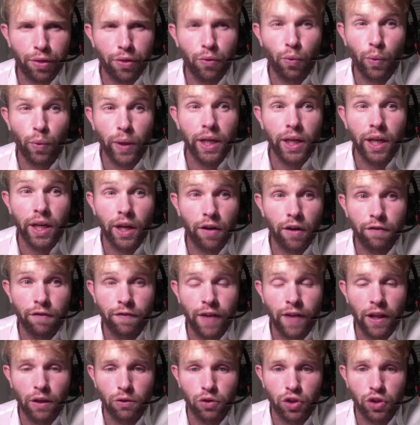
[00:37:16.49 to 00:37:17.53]
3 year
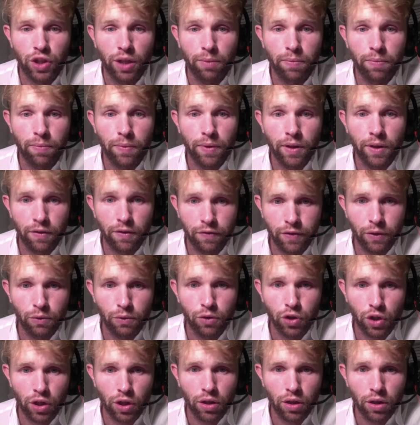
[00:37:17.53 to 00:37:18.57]
fellowship in the future.